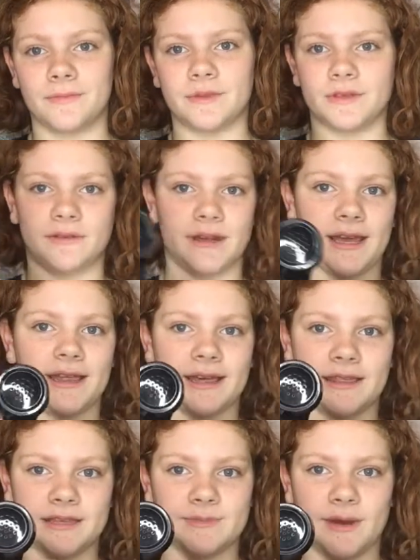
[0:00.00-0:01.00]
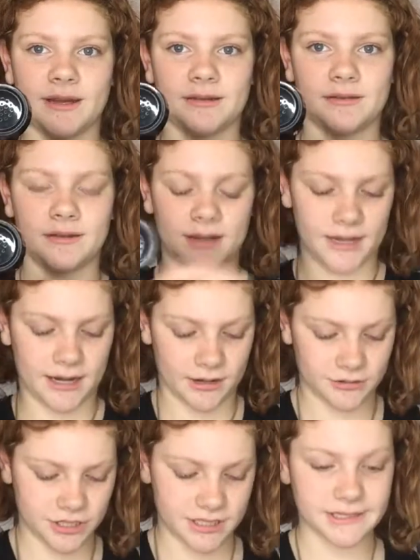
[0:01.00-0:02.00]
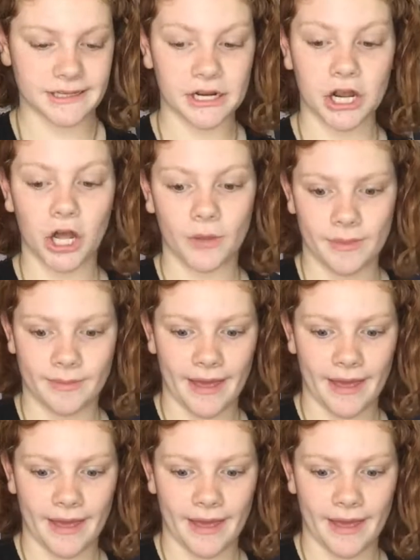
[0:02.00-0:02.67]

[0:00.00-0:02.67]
So then I click this button and now she's gonna call me